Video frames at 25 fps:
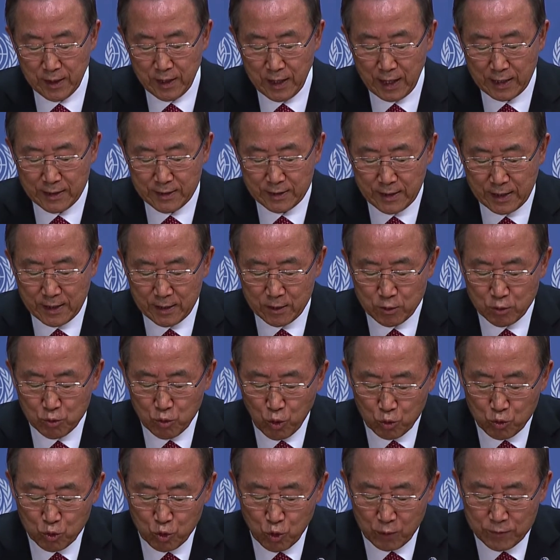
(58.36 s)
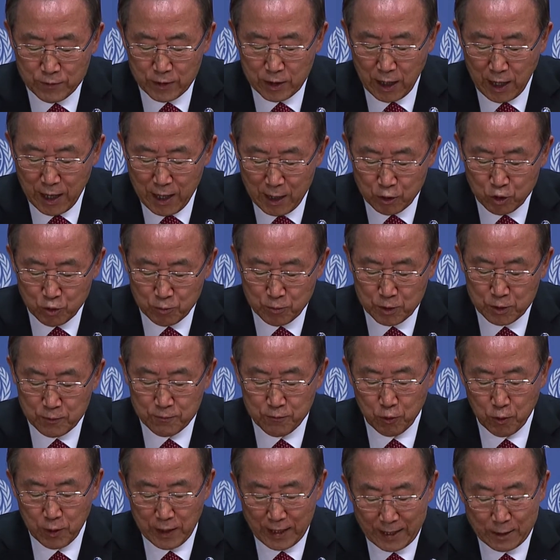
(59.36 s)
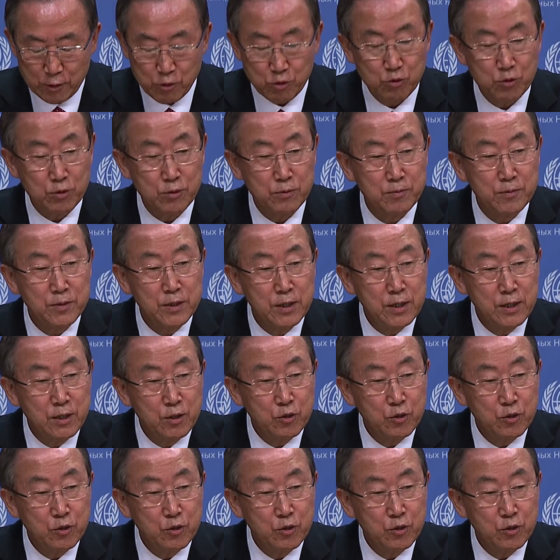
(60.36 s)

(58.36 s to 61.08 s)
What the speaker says: I take note of the argument for action